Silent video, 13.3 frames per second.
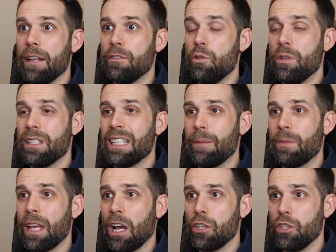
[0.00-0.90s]
Do the same
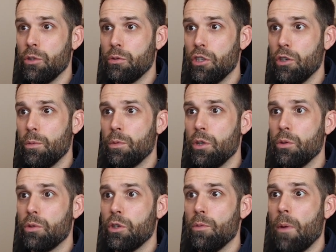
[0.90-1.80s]
thing on YouTube
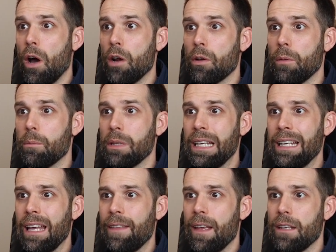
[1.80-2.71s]

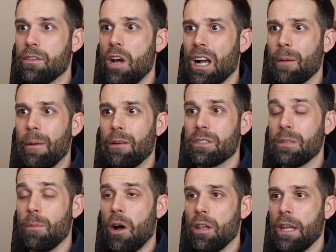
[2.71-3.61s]
Autocomplete, and then talk about
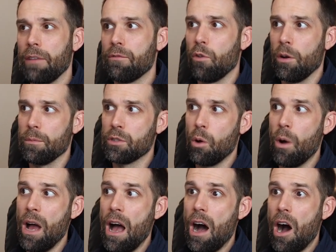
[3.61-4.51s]
some online forums. So
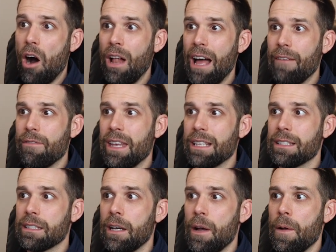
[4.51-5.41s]
I'll have
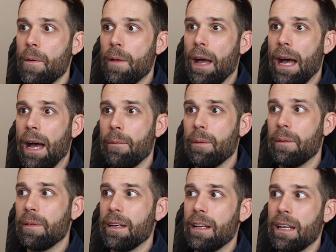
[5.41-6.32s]
this
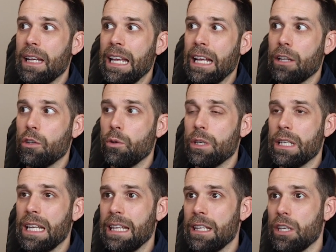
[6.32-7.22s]

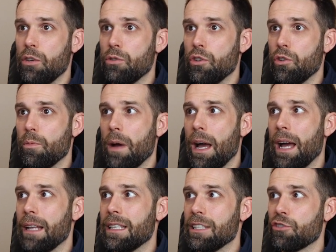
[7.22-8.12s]
included in the YouTube
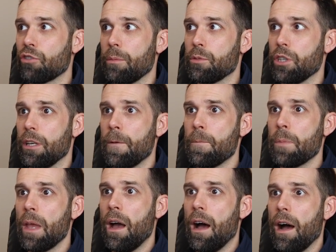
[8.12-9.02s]
description
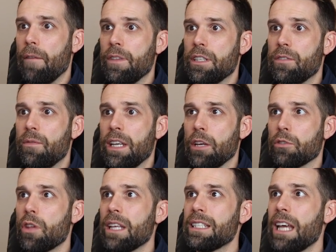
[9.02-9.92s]
of this video.
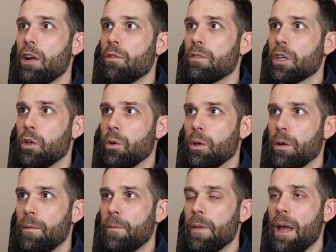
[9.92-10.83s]
So let's head over to
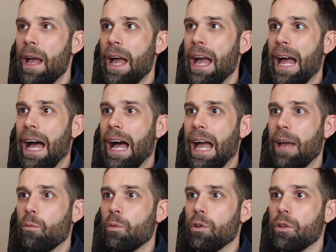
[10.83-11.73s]
Google
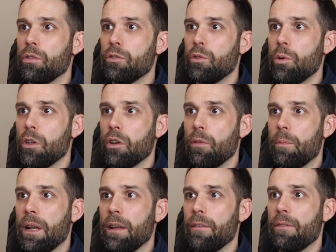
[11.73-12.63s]
and we'll do a little
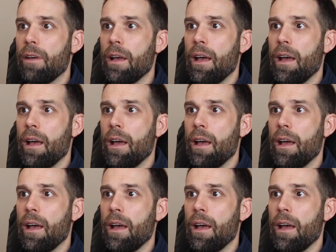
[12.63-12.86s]
bit of